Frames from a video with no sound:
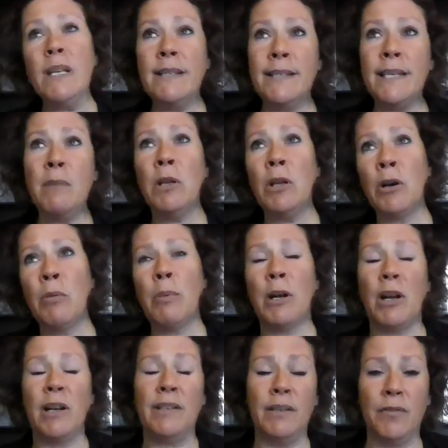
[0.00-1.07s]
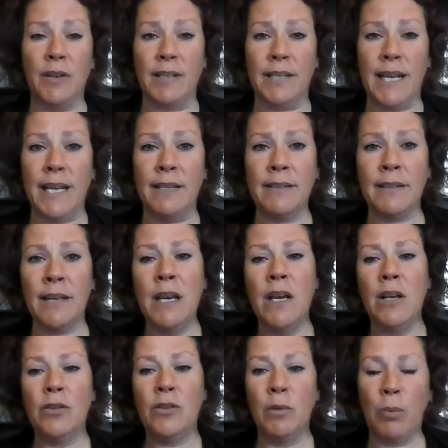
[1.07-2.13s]
similar, but on different days
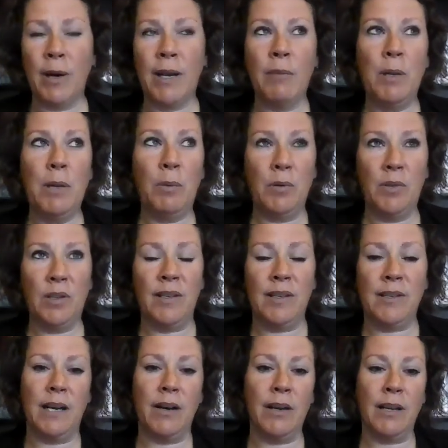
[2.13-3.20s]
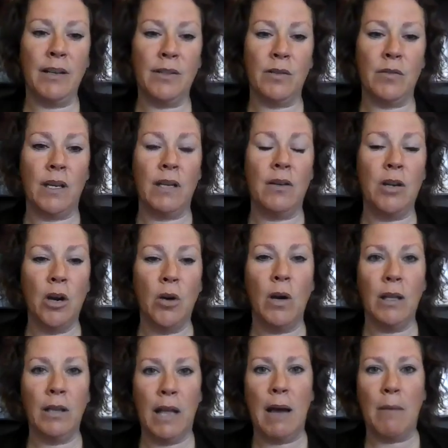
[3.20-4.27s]
to bring people to this area so they know
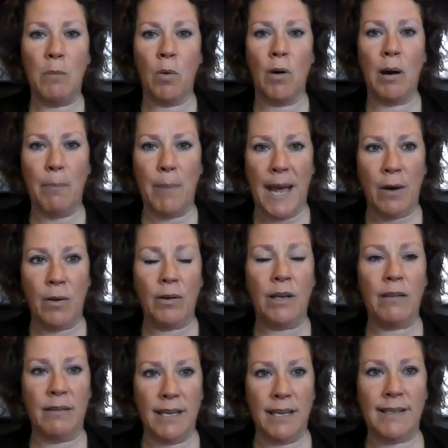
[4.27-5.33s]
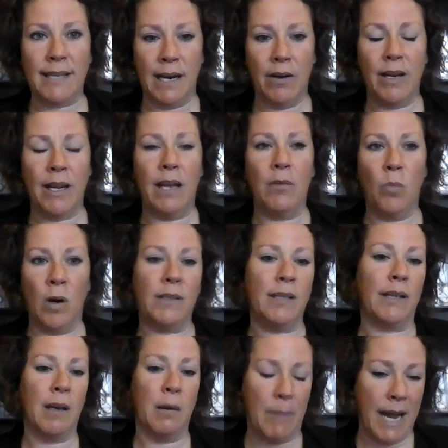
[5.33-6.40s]
a lot more about this area and want
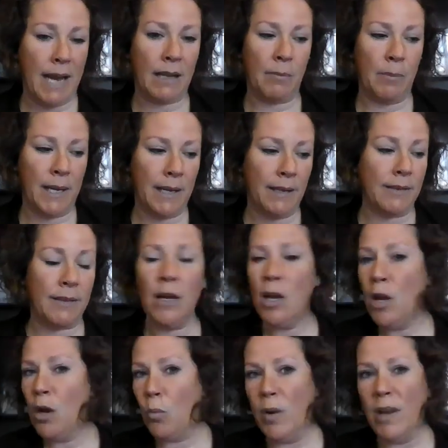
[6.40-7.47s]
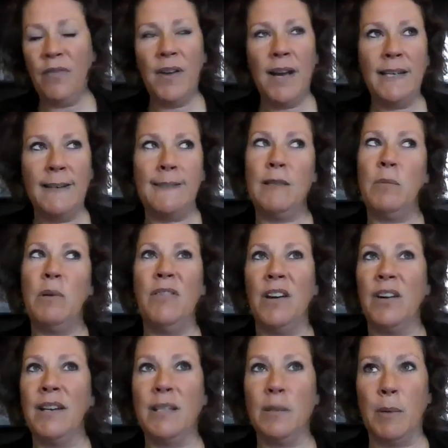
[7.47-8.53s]
to come back because we find it to be
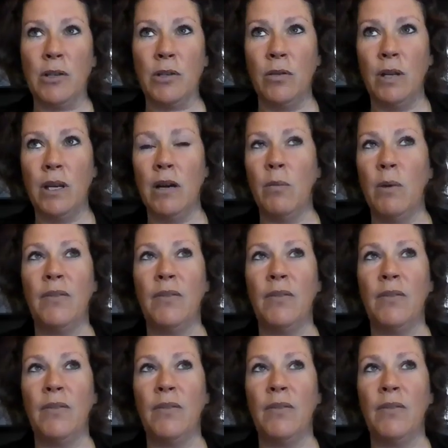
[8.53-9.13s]
very special here.